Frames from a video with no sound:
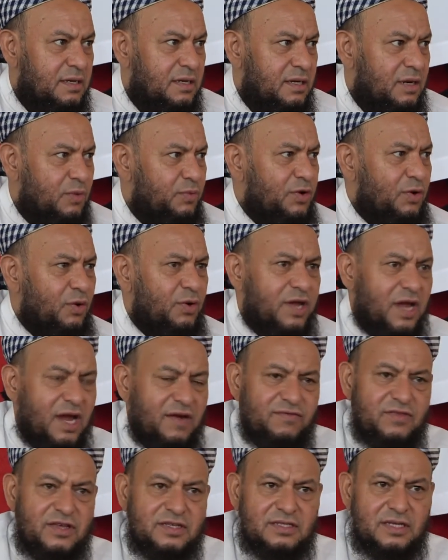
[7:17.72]
We don't
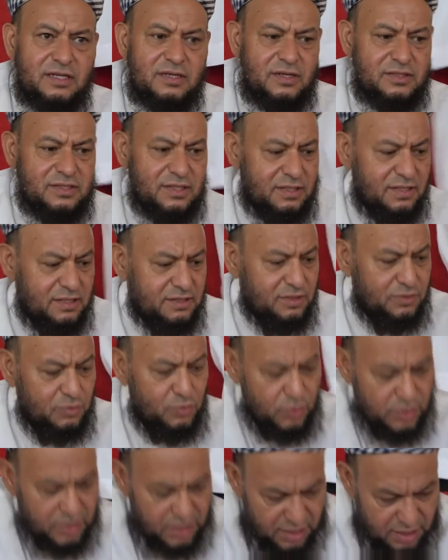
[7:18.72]
have this, that listen, this is
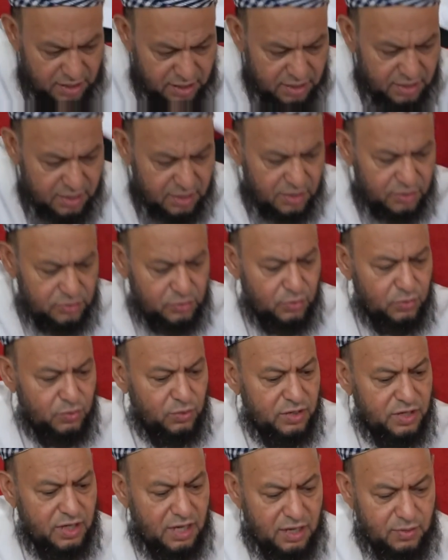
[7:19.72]
dunya, so
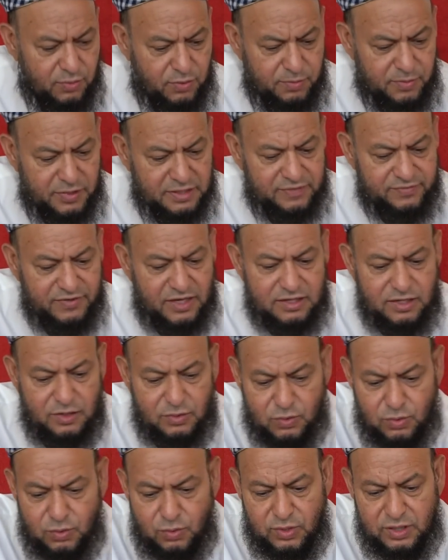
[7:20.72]
dunya we must have
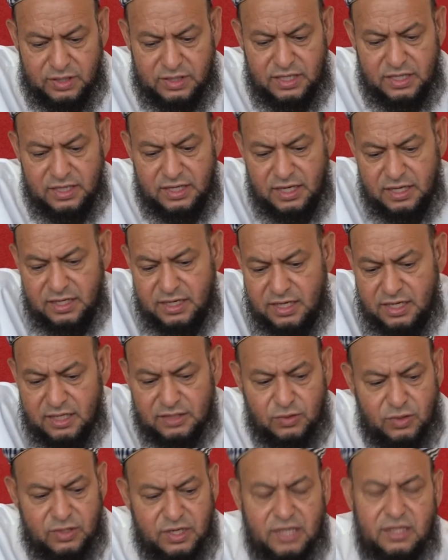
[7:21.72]
nothing to do with deen, and deen
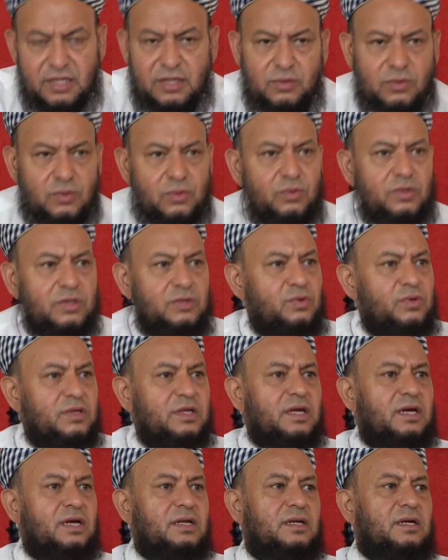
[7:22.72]
has got nothing to do with
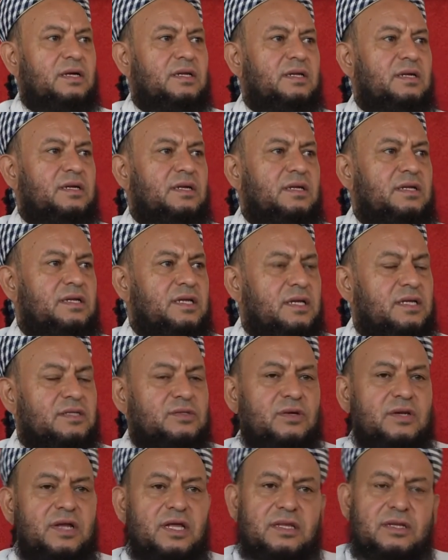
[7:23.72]
dunya, deen has
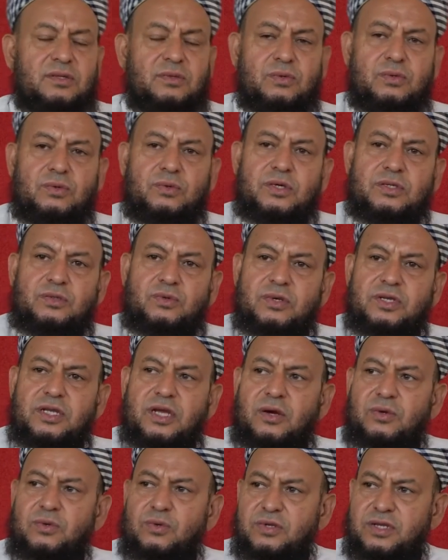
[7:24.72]
got nothing to do with
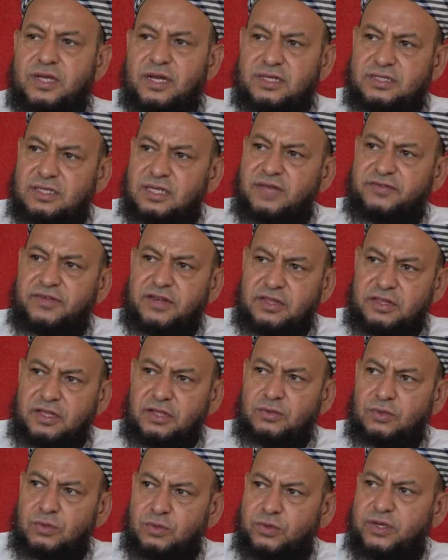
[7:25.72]
dunya, or dunya doesn't have
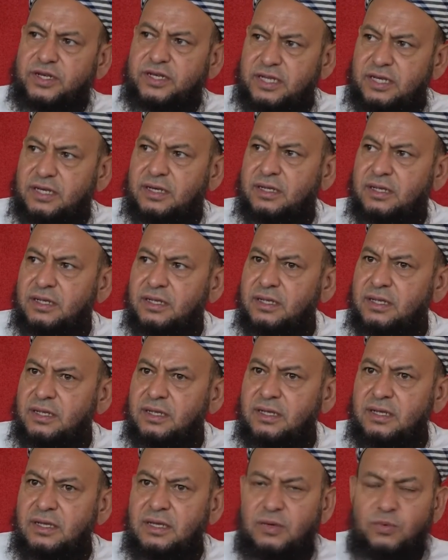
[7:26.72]
anything to do with deen.
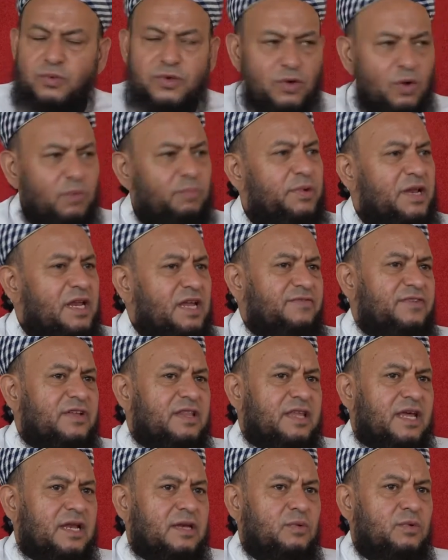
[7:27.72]
We don't believe
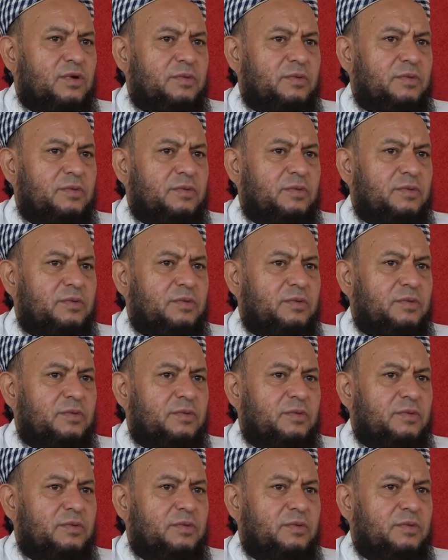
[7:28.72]
in that.